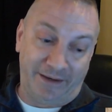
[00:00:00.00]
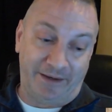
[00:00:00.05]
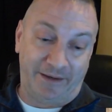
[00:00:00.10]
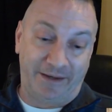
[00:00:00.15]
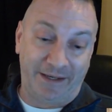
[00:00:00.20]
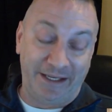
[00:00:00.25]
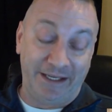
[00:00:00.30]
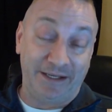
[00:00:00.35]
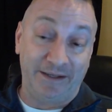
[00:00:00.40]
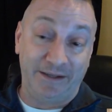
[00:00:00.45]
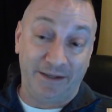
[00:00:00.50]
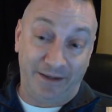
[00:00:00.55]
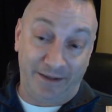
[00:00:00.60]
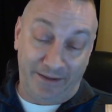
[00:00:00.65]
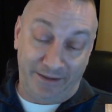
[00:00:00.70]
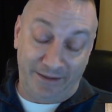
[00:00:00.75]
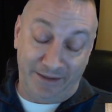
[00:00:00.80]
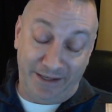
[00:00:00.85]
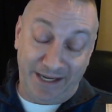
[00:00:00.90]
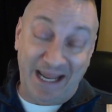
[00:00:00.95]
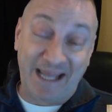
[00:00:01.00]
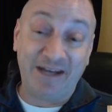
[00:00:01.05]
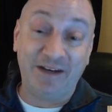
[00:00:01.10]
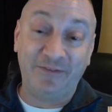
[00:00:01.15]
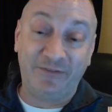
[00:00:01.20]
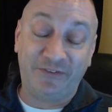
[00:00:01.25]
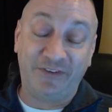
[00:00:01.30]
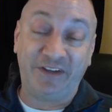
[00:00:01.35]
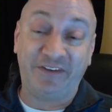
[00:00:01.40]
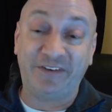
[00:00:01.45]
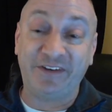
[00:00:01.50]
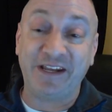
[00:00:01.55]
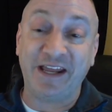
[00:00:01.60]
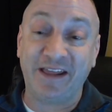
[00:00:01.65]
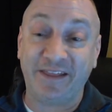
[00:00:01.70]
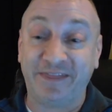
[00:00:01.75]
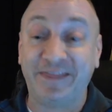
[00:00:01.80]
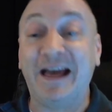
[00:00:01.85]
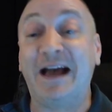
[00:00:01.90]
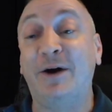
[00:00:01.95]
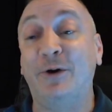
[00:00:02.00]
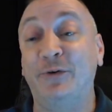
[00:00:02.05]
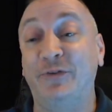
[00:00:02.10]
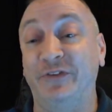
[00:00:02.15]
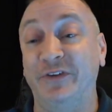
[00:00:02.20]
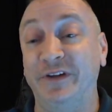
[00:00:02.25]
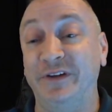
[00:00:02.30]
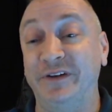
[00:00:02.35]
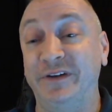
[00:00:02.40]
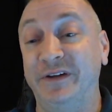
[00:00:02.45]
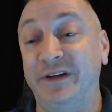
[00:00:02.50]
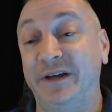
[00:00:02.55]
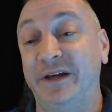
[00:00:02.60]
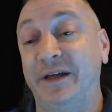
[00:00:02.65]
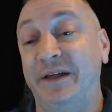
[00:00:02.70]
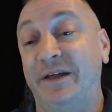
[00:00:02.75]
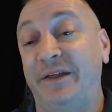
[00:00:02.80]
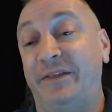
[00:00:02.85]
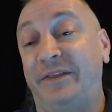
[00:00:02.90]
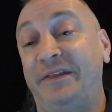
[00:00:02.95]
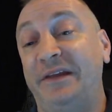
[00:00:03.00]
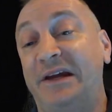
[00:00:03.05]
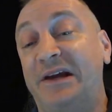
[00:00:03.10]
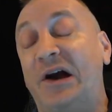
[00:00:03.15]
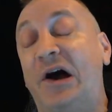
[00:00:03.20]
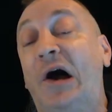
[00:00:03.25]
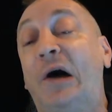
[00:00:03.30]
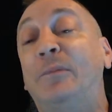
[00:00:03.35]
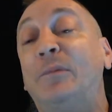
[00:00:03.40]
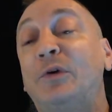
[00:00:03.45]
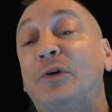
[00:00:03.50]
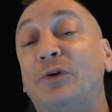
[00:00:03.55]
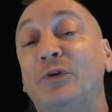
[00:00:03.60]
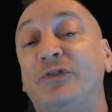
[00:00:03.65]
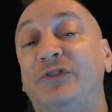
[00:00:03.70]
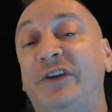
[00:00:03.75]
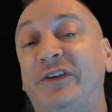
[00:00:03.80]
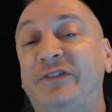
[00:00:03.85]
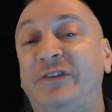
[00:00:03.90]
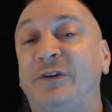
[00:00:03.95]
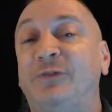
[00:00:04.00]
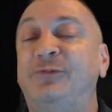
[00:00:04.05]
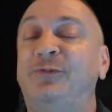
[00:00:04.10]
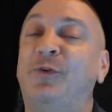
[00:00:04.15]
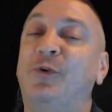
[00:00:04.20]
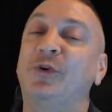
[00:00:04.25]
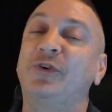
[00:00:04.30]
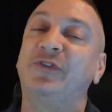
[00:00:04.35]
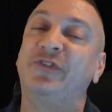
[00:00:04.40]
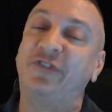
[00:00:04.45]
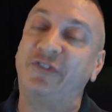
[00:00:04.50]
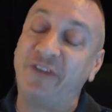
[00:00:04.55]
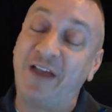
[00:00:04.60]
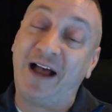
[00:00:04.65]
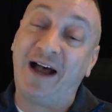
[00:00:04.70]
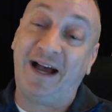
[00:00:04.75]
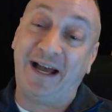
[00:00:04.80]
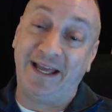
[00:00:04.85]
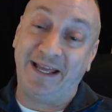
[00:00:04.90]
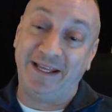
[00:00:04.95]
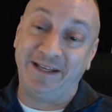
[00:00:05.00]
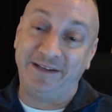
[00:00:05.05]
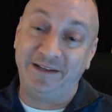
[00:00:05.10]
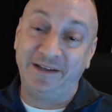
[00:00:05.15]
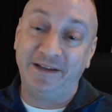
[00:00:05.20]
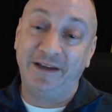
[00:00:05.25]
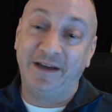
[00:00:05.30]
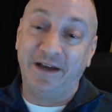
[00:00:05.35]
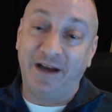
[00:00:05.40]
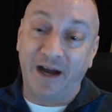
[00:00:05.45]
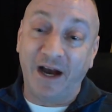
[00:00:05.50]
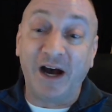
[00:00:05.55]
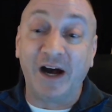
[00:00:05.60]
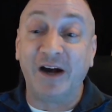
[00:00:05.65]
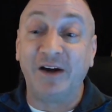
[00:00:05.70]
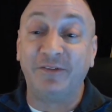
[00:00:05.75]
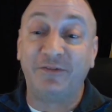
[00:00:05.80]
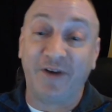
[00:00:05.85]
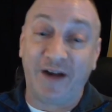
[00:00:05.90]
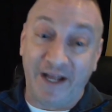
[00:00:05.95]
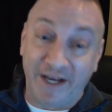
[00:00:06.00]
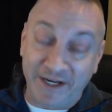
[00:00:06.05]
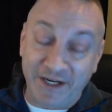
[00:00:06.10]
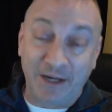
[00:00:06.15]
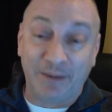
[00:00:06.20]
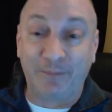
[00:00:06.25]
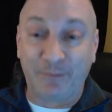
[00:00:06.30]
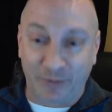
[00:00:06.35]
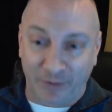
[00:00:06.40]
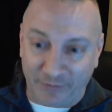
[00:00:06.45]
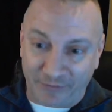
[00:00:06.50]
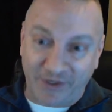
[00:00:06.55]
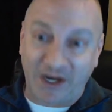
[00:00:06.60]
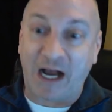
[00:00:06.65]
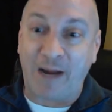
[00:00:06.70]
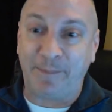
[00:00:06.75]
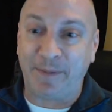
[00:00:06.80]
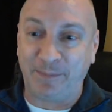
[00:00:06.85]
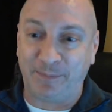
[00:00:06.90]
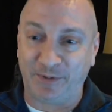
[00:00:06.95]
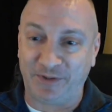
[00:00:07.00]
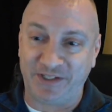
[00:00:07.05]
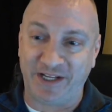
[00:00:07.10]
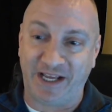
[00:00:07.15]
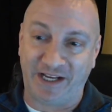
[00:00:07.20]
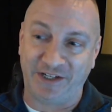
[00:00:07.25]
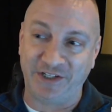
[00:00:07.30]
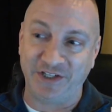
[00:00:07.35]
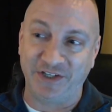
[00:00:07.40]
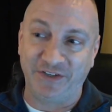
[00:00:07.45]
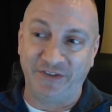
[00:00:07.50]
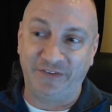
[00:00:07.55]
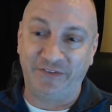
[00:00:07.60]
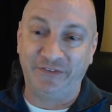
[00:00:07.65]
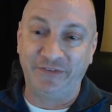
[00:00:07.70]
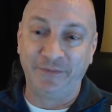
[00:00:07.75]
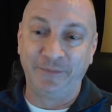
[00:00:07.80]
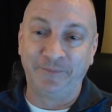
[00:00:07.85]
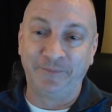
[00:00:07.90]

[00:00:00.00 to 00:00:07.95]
in native 68,000 the Commodore 64 side of a number of copy protections.